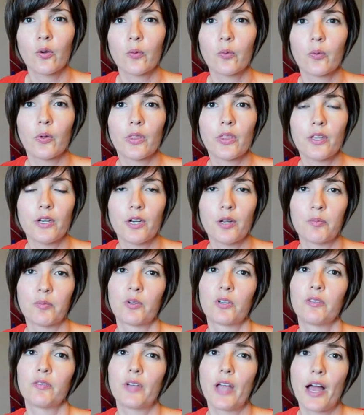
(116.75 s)
with the
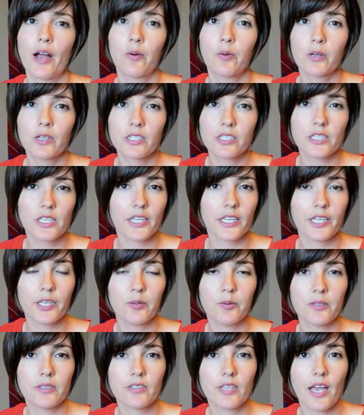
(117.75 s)
number of hours that he
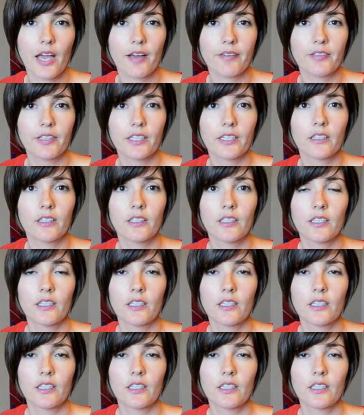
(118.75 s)
was having